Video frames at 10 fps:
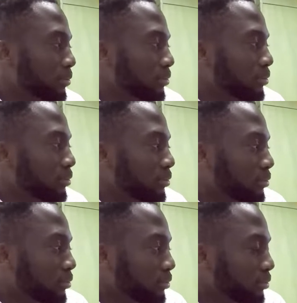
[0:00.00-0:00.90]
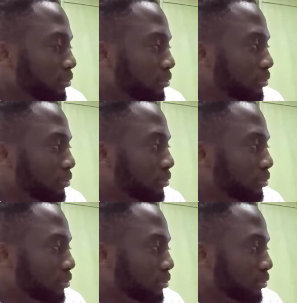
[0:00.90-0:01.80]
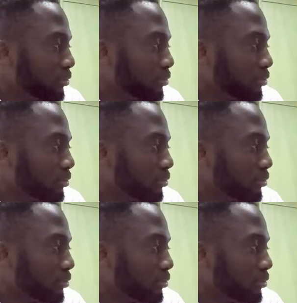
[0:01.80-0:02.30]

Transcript: The person shown says nothing.